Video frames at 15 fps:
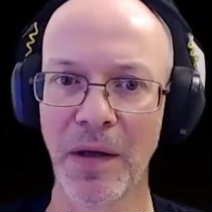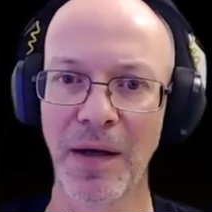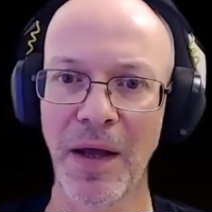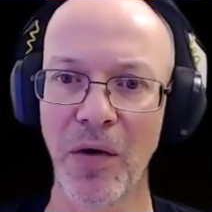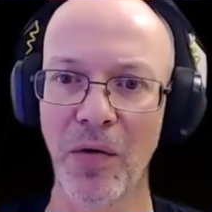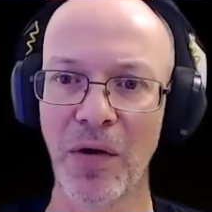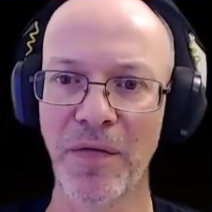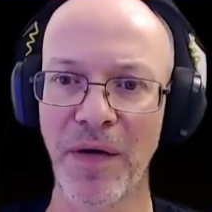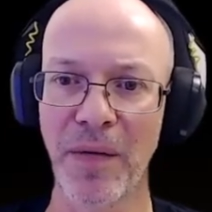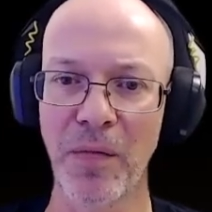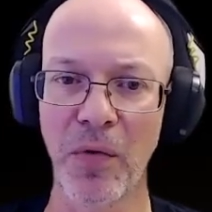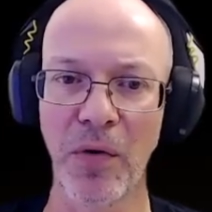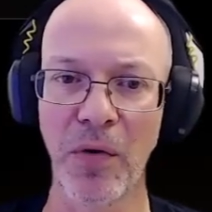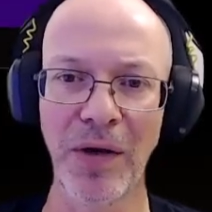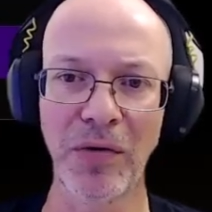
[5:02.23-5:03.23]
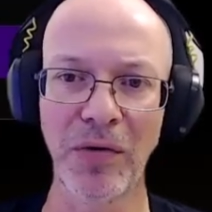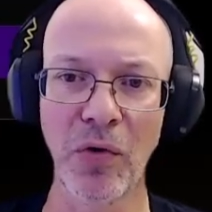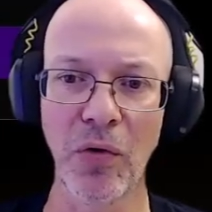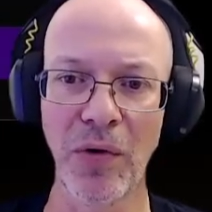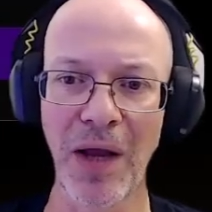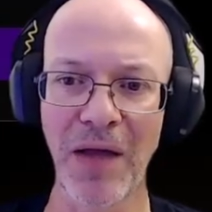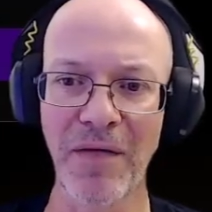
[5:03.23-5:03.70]
Now, if I'm ready to
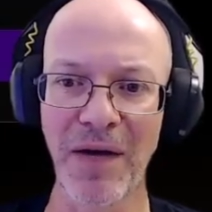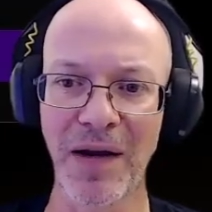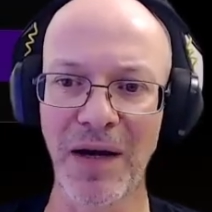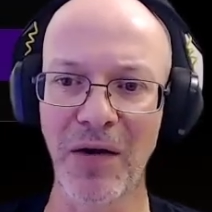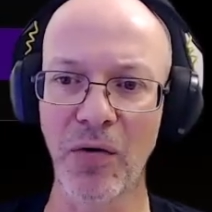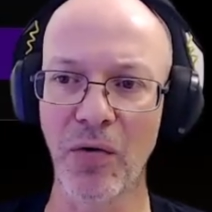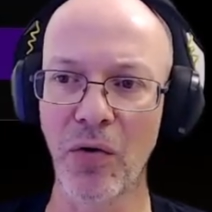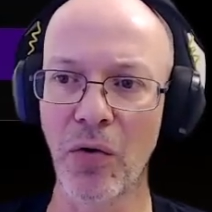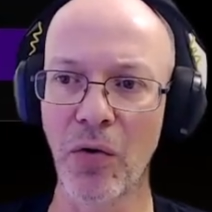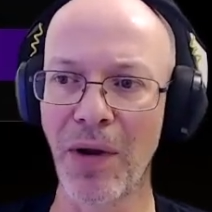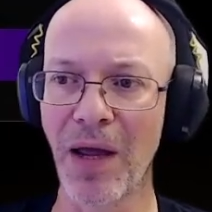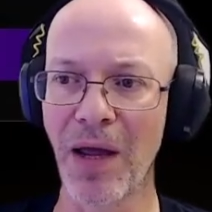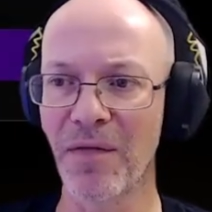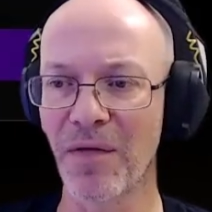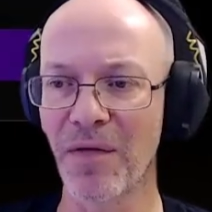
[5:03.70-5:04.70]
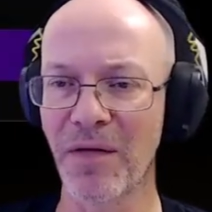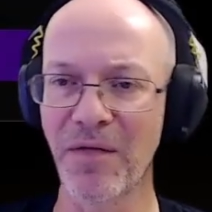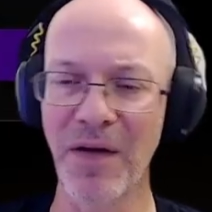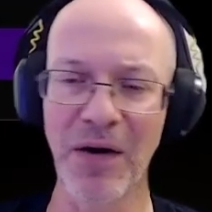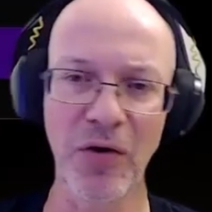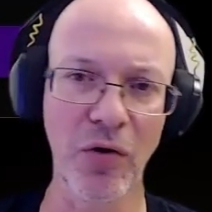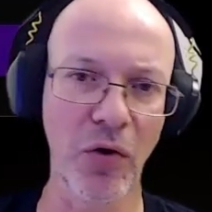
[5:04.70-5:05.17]
go live, I click on Go Live,
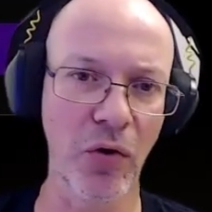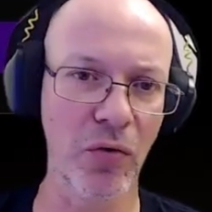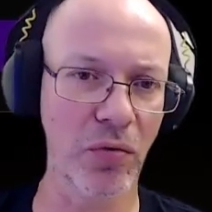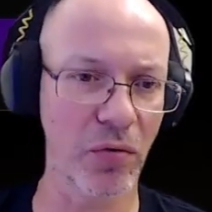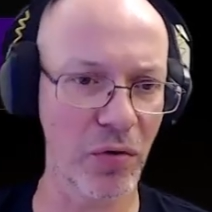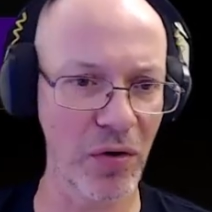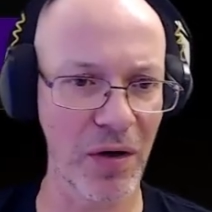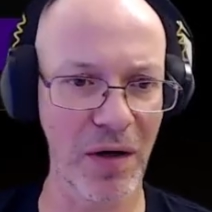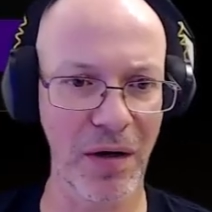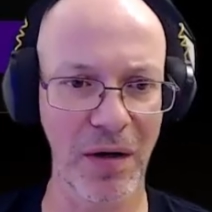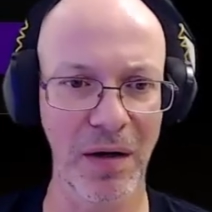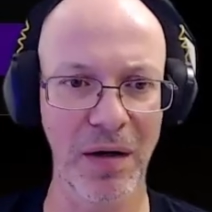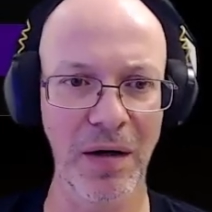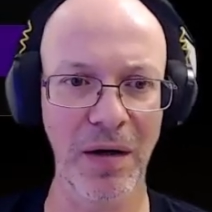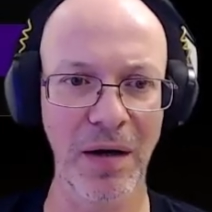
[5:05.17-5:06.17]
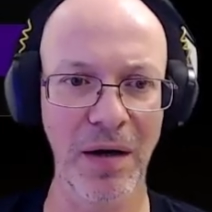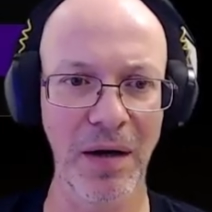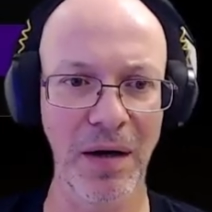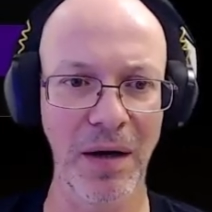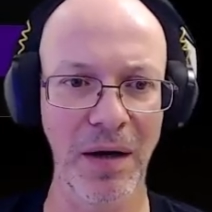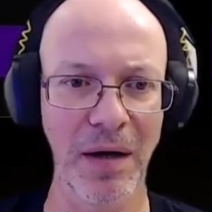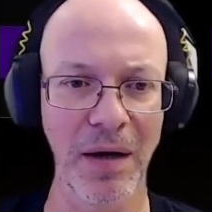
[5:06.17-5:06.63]
and there you go. You
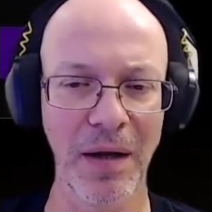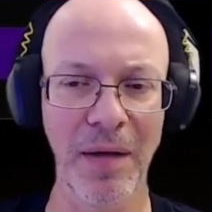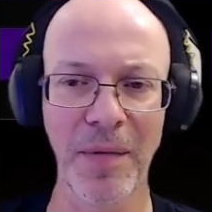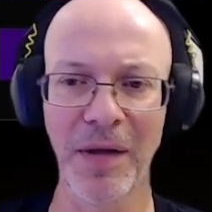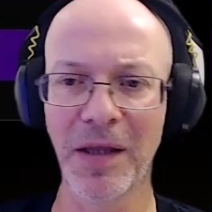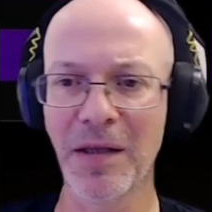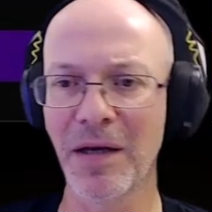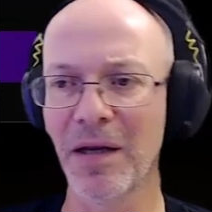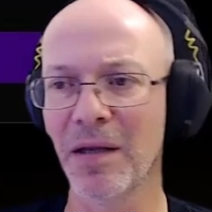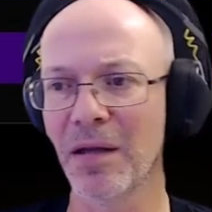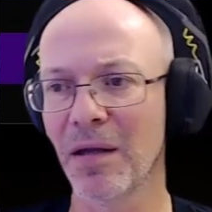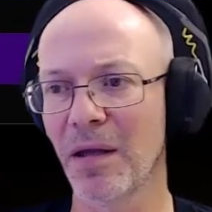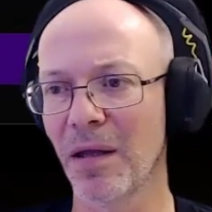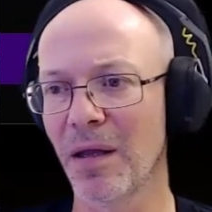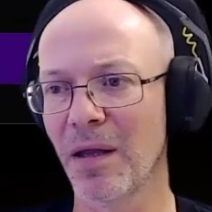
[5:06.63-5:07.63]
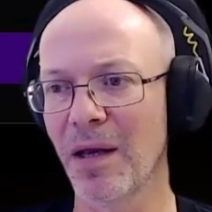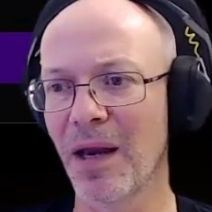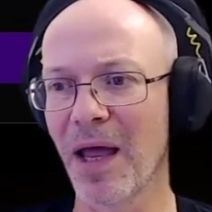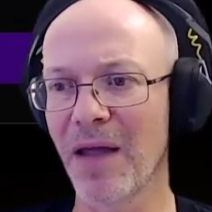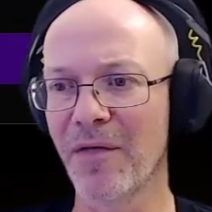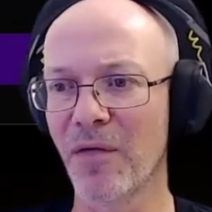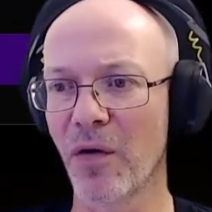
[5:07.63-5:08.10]
are immediately
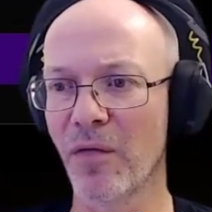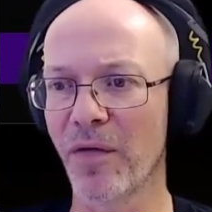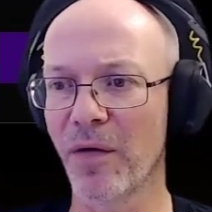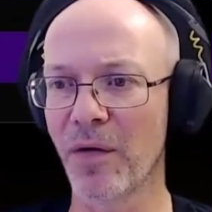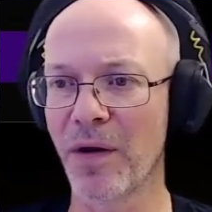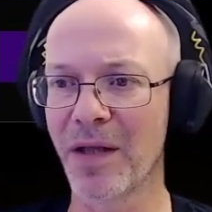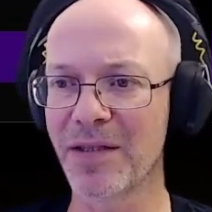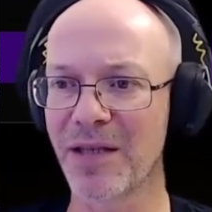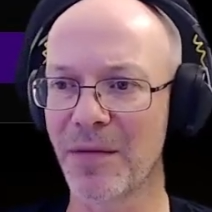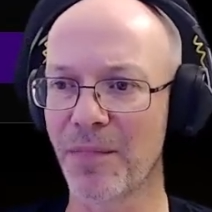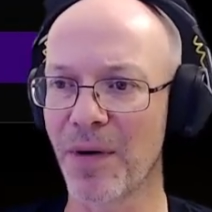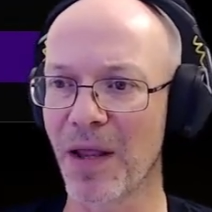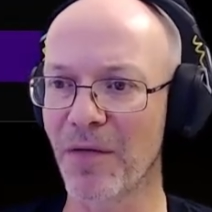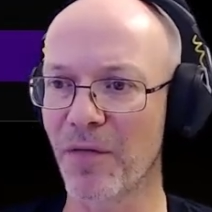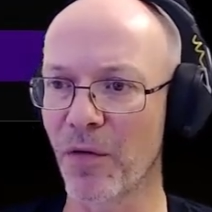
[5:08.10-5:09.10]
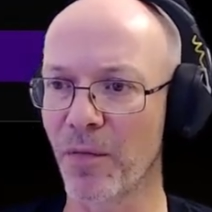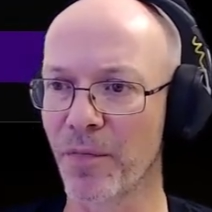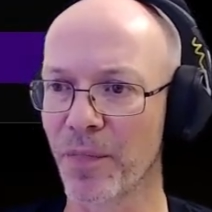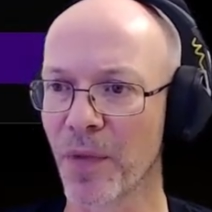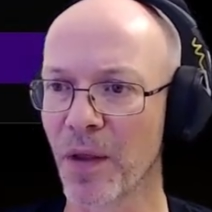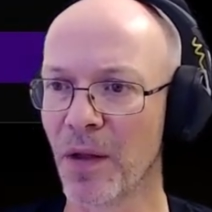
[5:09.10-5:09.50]
live on the NETSTREAM platform.